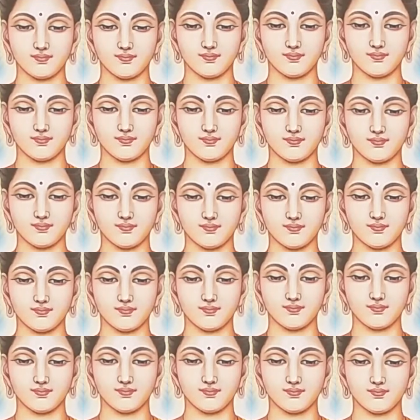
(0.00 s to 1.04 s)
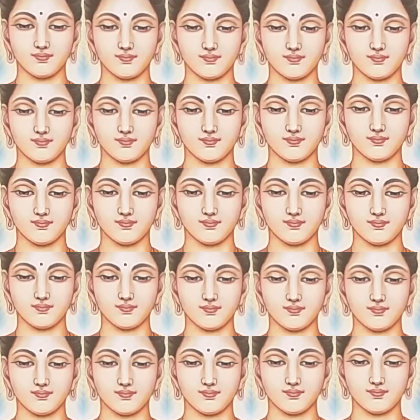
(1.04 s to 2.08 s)

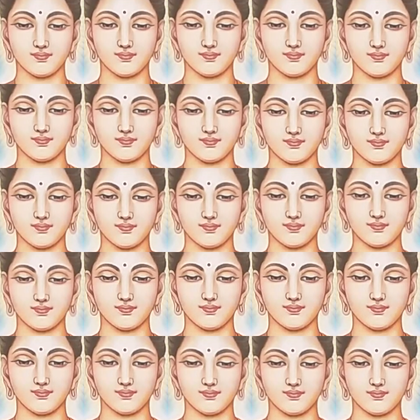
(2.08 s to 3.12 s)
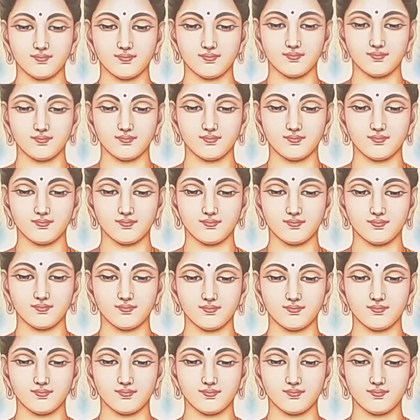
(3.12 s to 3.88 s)
Nothing is said.